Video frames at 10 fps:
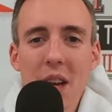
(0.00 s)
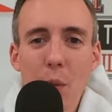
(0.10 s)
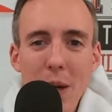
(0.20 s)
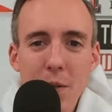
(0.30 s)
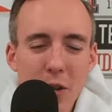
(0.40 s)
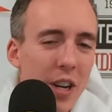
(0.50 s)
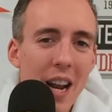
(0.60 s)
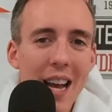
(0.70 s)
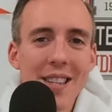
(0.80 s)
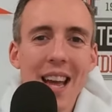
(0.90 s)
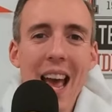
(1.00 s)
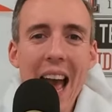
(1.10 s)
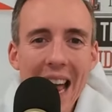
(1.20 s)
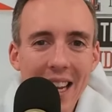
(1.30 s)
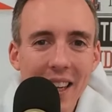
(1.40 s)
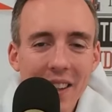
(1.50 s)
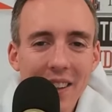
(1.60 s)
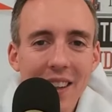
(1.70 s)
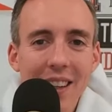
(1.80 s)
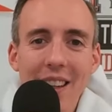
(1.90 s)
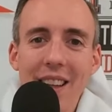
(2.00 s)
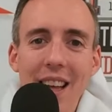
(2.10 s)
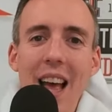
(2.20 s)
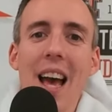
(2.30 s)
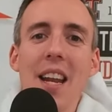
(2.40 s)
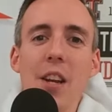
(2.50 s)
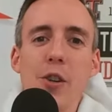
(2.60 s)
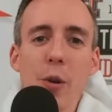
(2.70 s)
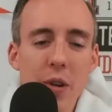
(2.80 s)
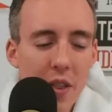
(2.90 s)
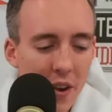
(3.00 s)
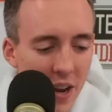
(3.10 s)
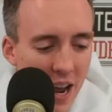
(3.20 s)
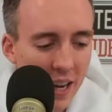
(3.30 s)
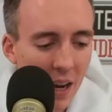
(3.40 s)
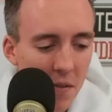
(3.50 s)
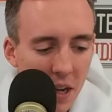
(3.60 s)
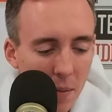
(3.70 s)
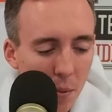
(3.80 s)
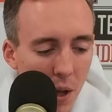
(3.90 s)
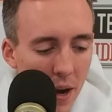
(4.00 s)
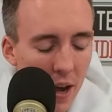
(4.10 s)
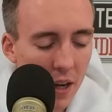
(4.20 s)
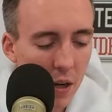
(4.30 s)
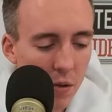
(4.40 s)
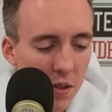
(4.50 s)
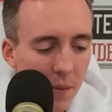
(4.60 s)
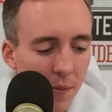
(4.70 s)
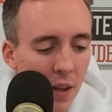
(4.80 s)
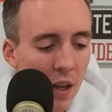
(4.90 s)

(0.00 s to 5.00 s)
if West Virginia has any juice in the tank after getting blown out at Houston.